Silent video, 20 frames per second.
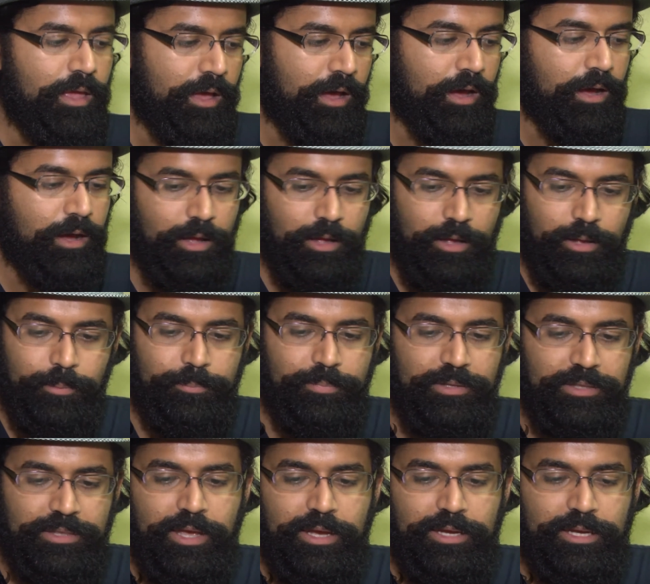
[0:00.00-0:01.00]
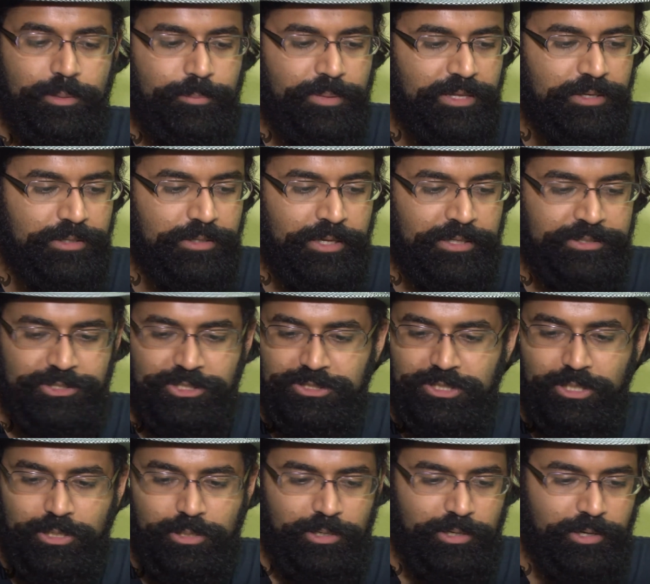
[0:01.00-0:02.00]
That can mean like just
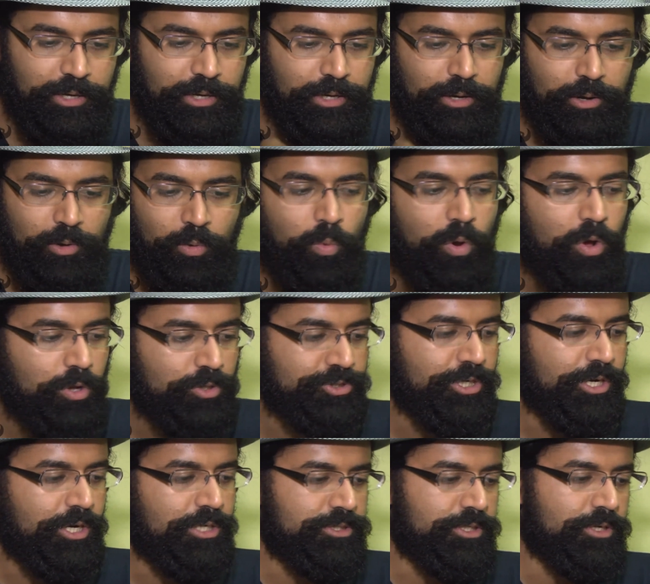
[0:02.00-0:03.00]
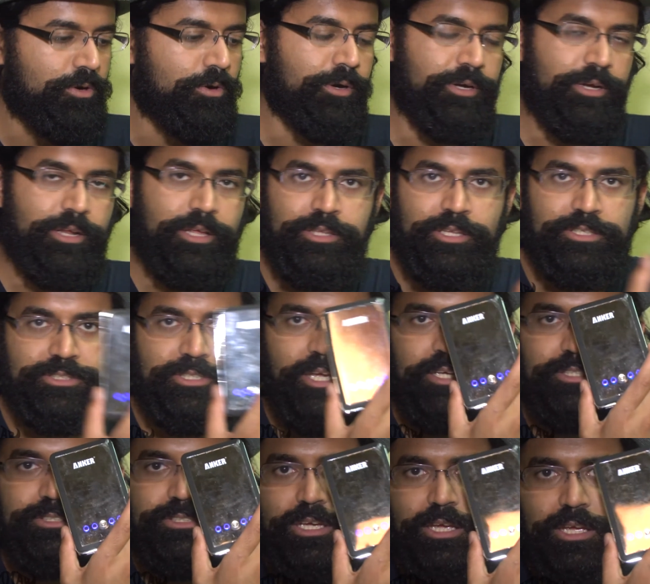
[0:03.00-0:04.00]
a wall charger, or in this
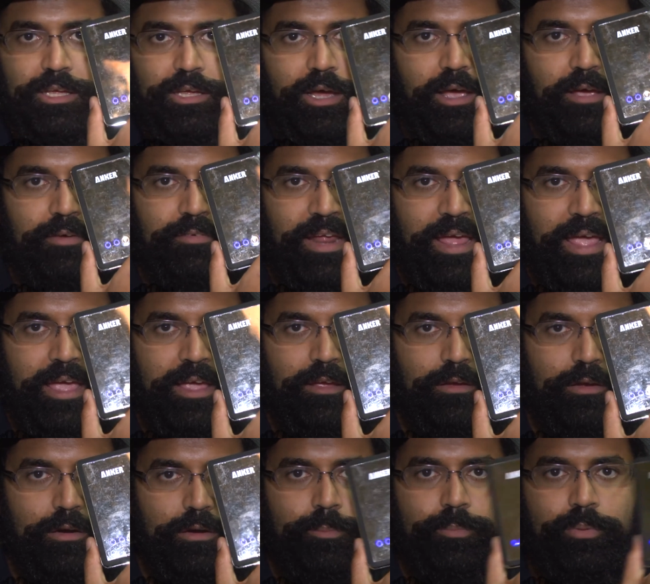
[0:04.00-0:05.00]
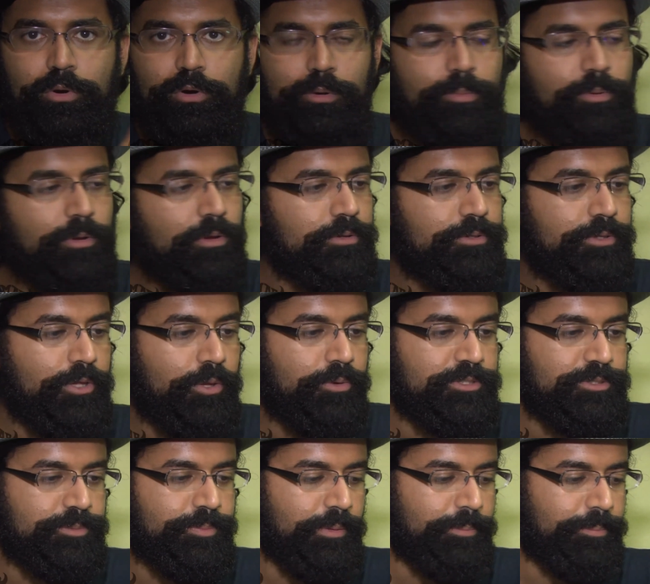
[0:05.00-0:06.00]
case, I have an Anker portable
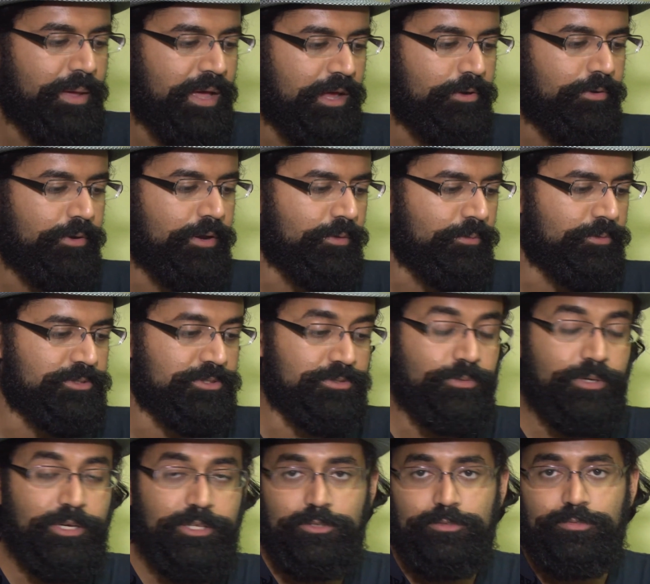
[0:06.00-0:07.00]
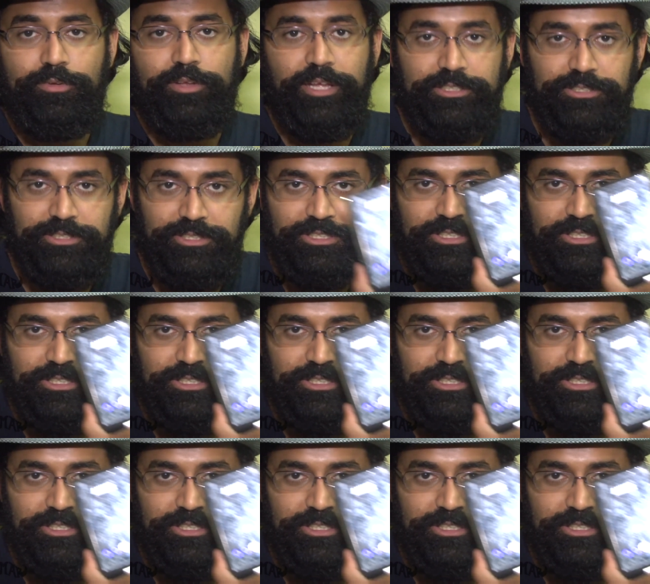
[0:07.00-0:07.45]
USB battery, which is really useful actually.